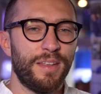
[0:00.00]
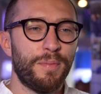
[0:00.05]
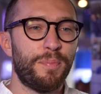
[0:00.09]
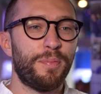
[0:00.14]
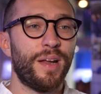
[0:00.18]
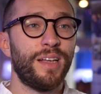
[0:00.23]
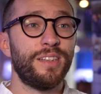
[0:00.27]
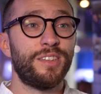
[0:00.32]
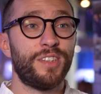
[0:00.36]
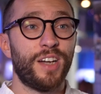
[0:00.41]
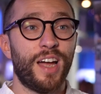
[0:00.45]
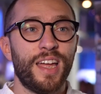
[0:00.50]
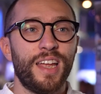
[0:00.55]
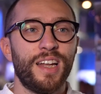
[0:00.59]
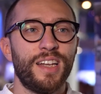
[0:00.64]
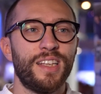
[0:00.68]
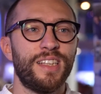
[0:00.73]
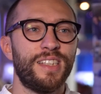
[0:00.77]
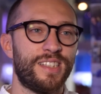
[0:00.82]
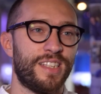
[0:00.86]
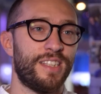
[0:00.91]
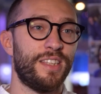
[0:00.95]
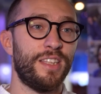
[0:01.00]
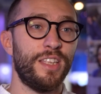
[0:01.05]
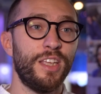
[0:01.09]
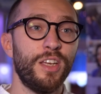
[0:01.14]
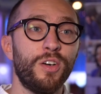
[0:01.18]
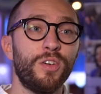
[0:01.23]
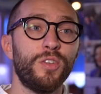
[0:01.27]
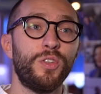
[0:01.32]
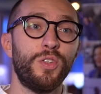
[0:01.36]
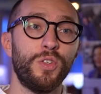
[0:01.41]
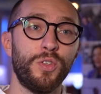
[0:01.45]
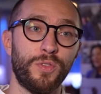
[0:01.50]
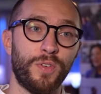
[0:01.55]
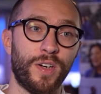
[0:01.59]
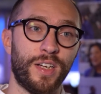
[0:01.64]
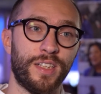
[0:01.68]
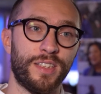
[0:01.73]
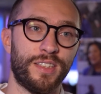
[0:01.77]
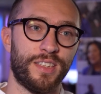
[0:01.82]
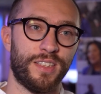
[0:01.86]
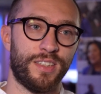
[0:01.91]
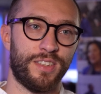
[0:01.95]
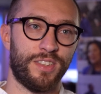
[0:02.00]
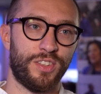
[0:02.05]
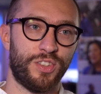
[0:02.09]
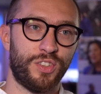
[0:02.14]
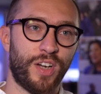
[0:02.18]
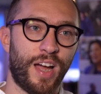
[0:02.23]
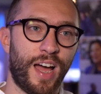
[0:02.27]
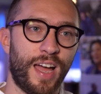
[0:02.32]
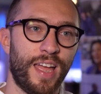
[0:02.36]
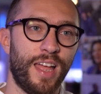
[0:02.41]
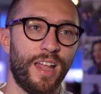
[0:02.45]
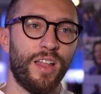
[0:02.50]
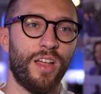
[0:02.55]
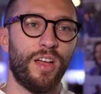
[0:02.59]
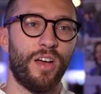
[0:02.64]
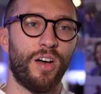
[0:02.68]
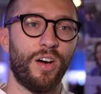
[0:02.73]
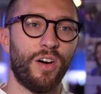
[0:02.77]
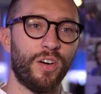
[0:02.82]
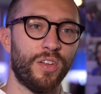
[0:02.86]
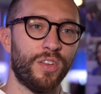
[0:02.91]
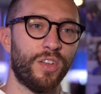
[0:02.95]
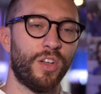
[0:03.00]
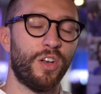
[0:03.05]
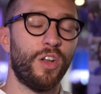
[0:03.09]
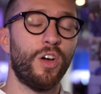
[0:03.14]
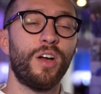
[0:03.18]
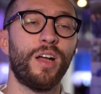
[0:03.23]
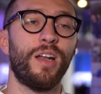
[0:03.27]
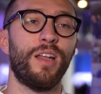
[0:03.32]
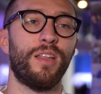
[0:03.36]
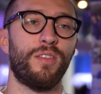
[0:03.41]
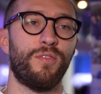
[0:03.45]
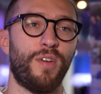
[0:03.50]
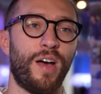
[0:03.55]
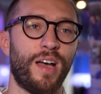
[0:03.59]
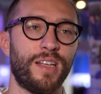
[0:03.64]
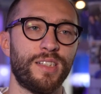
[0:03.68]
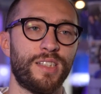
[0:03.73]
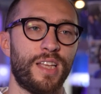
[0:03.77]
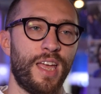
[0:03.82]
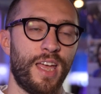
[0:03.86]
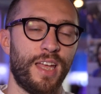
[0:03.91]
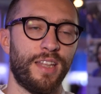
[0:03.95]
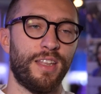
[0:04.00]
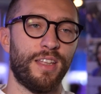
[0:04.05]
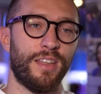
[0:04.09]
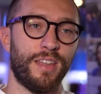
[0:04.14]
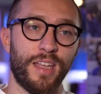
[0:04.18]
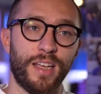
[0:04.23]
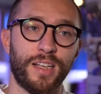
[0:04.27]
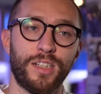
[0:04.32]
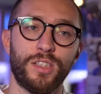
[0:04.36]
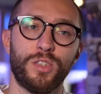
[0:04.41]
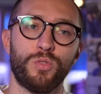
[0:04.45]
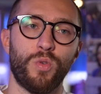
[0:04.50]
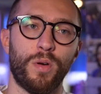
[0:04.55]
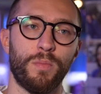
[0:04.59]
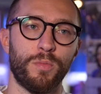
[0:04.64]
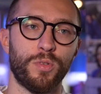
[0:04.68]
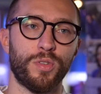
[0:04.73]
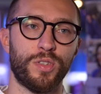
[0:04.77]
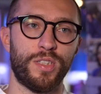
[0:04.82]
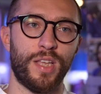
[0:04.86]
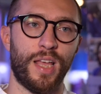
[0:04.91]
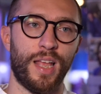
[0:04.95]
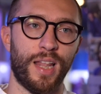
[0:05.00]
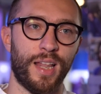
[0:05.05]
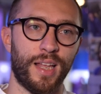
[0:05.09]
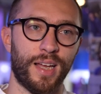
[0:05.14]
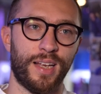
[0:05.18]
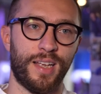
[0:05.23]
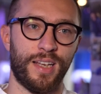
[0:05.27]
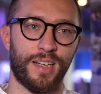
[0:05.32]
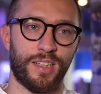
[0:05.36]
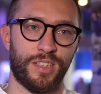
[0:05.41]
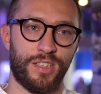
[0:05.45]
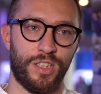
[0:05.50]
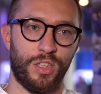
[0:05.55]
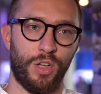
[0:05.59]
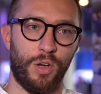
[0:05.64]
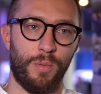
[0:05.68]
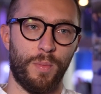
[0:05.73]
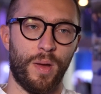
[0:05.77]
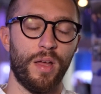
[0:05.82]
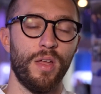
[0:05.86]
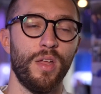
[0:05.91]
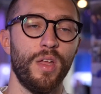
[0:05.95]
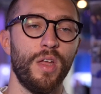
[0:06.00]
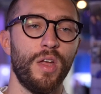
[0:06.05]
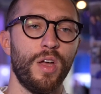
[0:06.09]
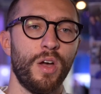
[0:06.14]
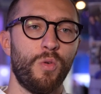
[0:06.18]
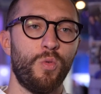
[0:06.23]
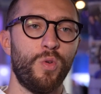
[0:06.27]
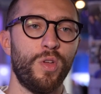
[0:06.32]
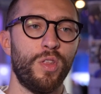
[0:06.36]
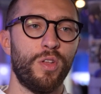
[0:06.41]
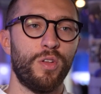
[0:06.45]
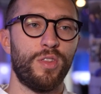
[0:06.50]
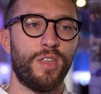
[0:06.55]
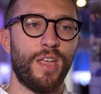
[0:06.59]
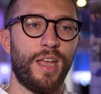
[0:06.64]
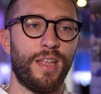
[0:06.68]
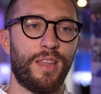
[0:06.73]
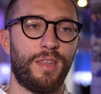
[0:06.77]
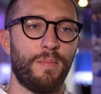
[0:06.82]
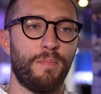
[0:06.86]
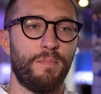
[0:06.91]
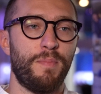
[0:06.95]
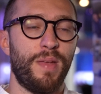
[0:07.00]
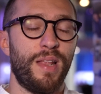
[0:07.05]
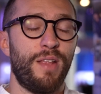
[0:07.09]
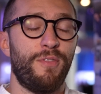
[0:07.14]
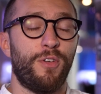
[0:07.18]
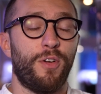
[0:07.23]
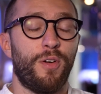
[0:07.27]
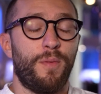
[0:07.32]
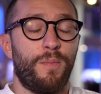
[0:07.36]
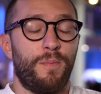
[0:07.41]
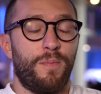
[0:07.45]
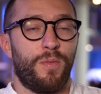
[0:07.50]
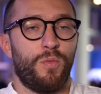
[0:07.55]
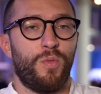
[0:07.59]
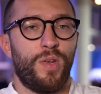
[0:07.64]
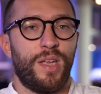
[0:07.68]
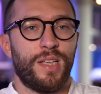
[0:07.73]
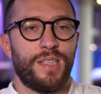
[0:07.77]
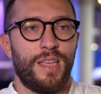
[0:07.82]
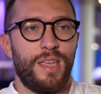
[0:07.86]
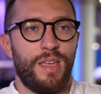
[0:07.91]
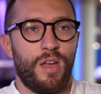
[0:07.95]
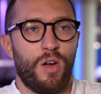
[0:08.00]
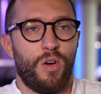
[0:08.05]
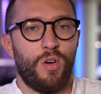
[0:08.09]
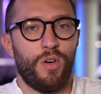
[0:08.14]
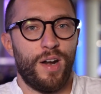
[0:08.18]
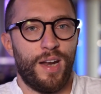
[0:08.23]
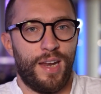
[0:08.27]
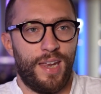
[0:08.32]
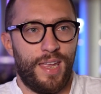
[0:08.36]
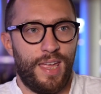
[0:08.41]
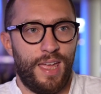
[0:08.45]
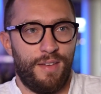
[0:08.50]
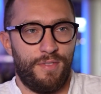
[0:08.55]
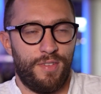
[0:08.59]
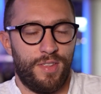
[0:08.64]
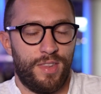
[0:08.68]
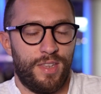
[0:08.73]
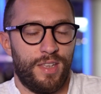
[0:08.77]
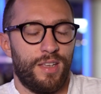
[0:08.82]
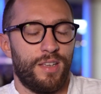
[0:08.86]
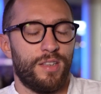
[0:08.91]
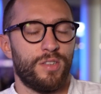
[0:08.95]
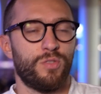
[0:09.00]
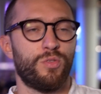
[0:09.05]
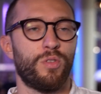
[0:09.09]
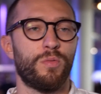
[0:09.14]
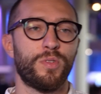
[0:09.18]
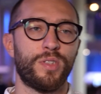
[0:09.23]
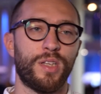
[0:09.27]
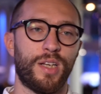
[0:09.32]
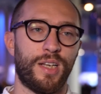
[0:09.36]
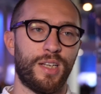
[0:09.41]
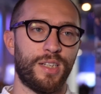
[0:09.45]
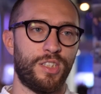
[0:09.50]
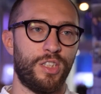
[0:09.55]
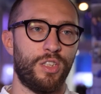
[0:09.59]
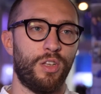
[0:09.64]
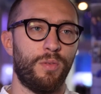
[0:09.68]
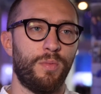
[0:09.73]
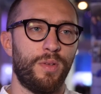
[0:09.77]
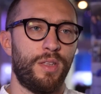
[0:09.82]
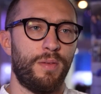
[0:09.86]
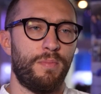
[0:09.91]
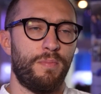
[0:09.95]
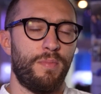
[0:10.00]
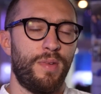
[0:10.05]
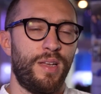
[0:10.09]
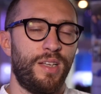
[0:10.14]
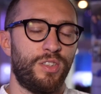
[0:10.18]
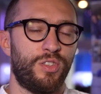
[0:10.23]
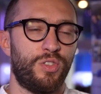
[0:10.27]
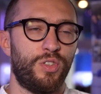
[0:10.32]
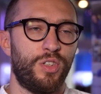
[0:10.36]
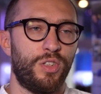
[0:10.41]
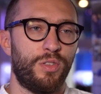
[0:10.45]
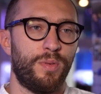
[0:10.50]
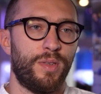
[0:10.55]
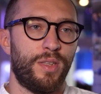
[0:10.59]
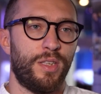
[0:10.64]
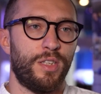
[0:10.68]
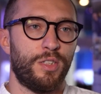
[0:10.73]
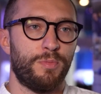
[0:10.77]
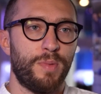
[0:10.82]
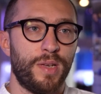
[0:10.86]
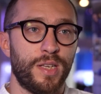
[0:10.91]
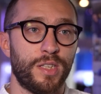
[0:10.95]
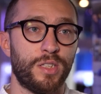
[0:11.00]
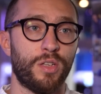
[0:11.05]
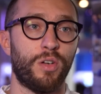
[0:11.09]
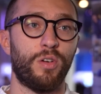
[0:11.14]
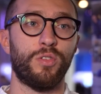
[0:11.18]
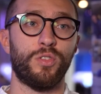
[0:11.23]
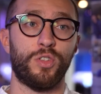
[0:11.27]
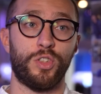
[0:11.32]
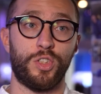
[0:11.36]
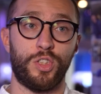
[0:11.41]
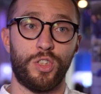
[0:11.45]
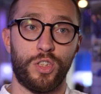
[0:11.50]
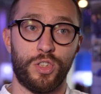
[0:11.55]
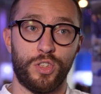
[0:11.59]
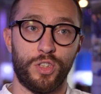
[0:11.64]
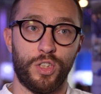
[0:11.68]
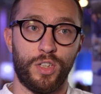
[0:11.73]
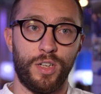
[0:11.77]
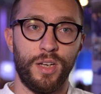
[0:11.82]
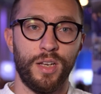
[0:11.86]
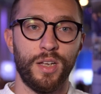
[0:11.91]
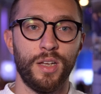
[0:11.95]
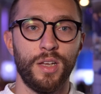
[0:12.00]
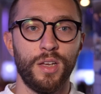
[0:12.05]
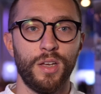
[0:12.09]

The PRIME trial is a neoadjuvant trial on local advanced head and neck squamous cell carcinoma. We know that mainly for, we can say, oral cavity squamous cell carcinoma, the main treatment is based on surgery,